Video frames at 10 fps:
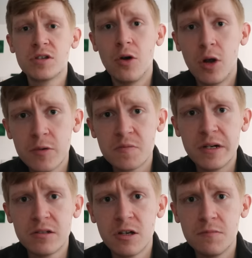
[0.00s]
wasn't all it was
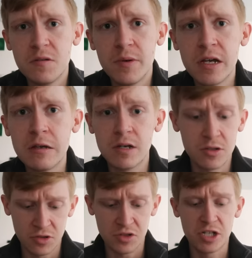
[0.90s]
built up to be. It
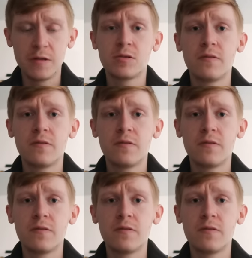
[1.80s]
doesn't seem